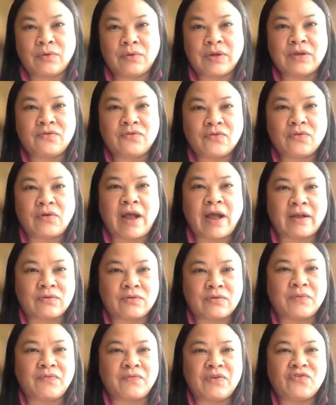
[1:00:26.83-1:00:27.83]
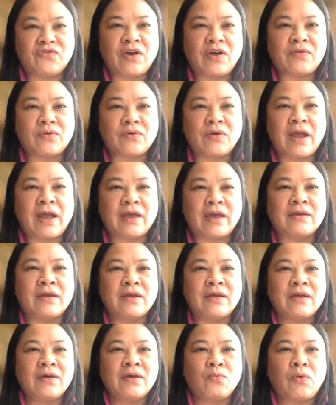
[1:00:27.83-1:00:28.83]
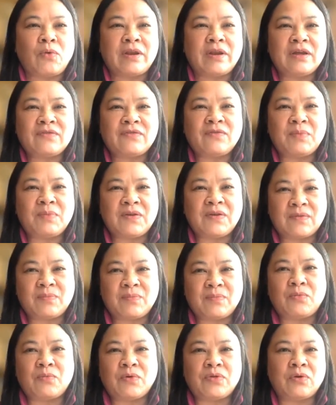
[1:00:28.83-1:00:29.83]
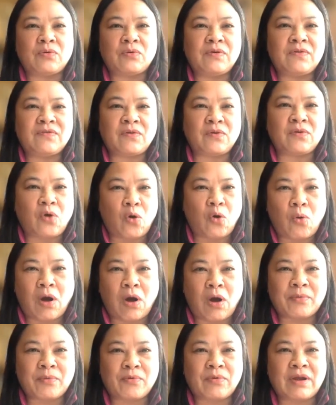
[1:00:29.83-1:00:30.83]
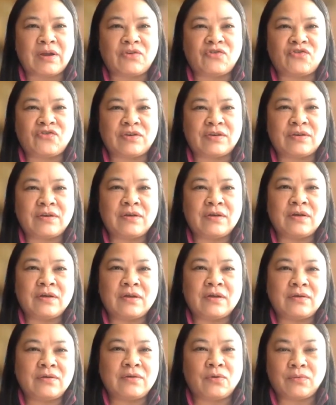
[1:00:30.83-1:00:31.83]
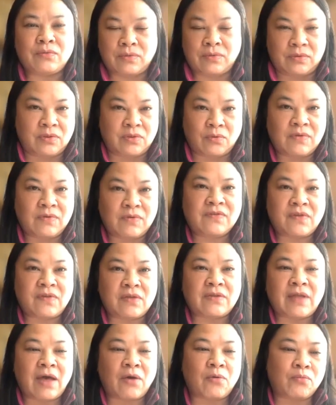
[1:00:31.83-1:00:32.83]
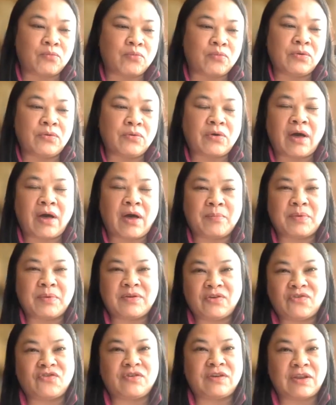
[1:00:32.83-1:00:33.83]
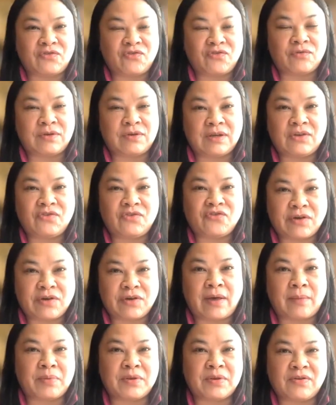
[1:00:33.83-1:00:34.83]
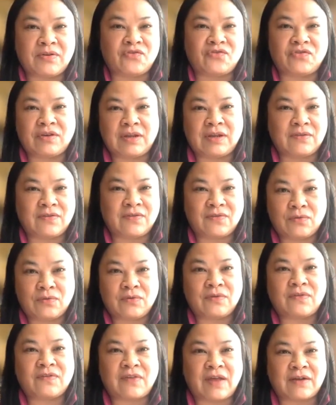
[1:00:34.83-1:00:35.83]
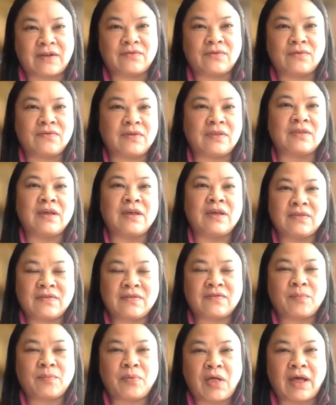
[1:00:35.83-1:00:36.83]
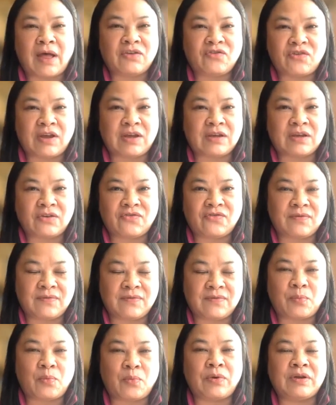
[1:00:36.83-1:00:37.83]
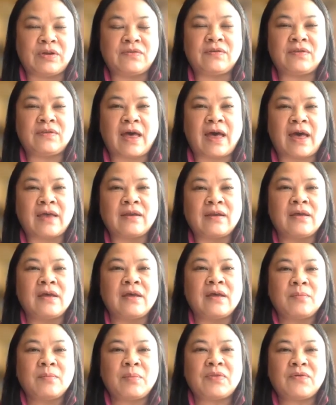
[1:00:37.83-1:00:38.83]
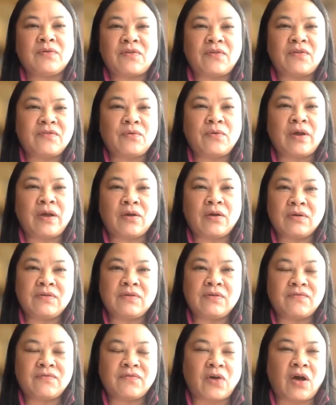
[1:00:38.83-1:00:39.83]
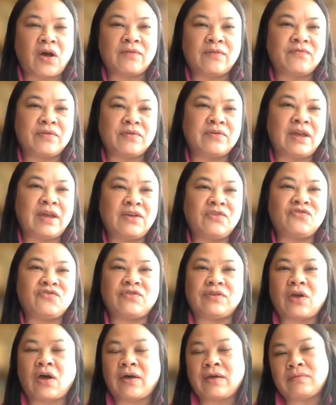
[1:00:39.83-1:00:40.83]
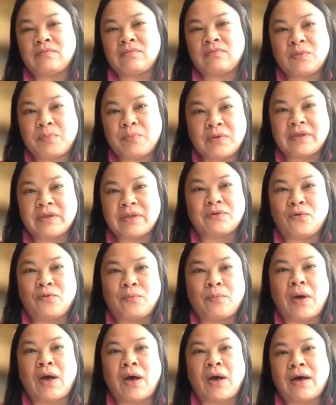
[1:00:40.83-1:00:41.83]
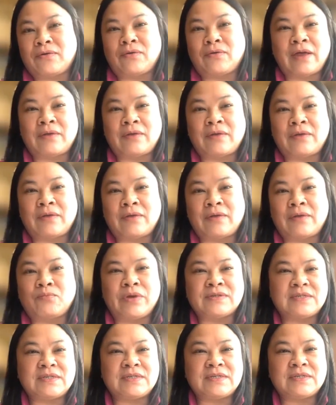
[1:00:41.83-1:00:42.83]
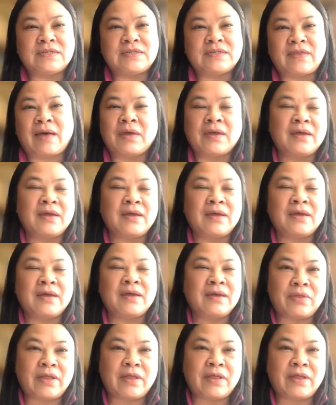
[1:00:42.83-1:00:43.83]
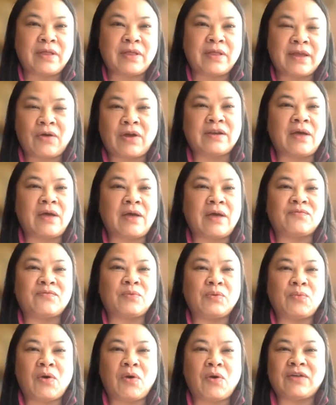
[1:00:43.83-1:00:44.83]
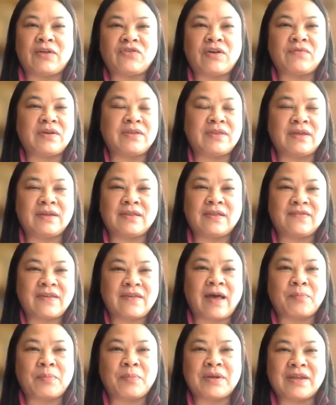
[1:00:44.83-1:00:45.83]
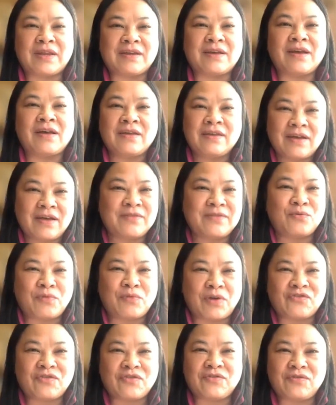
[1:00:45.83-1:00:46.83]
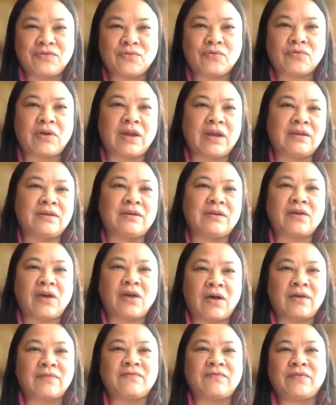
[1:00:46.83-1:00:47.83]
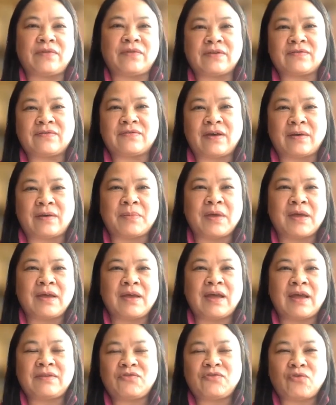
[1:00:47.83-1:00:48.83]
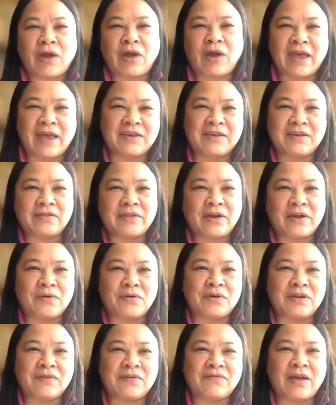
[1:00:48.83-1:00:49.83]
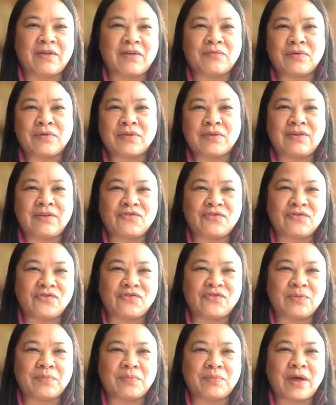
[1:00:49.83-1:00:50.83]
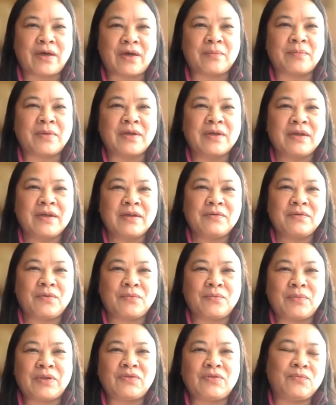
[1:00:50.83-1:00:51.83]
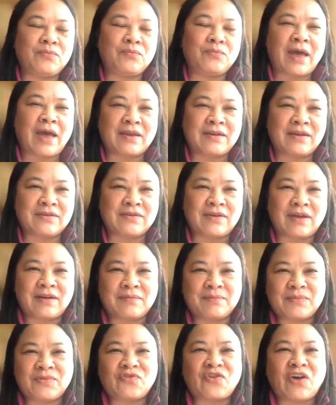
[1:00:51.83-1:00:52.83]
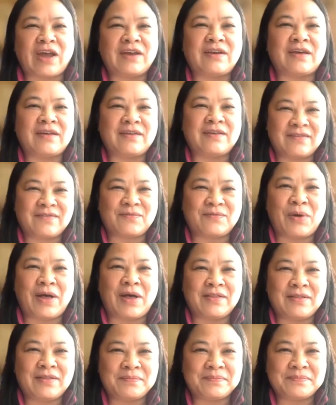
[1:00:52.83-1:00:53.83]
interact with each other, and wanting it to be something where there is cooperation. There is now real competition and strategic competition in certain sectors, and the supply chain issues point to that. But there's also areas of confrontation on the political model, and we are seeing that play out right now as we watch everything that's happening in the Russia-Ukraine conflict, and the triangularity of that relationship. When you add in China as well.